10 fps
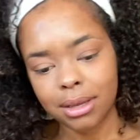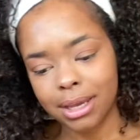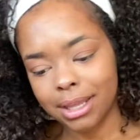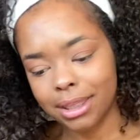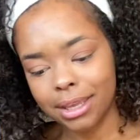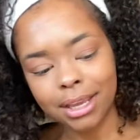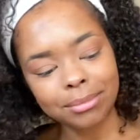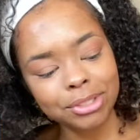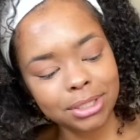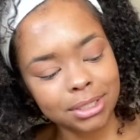I think
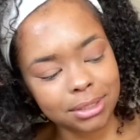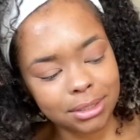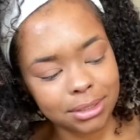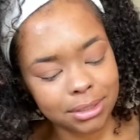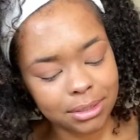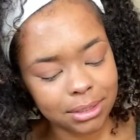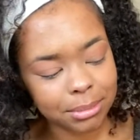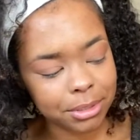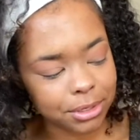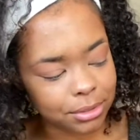I'm
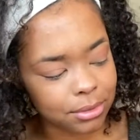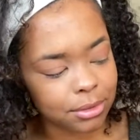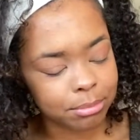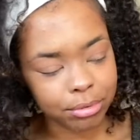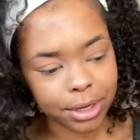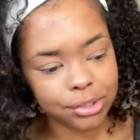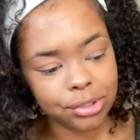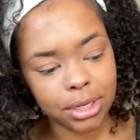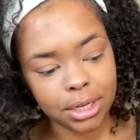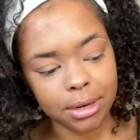gonna do the
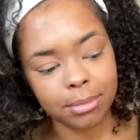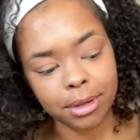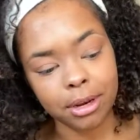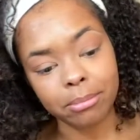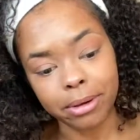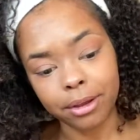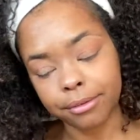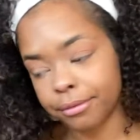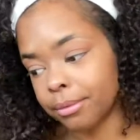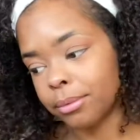brush, and then I'm gonna
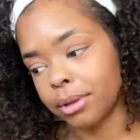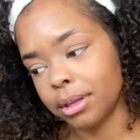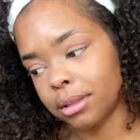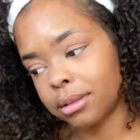buff with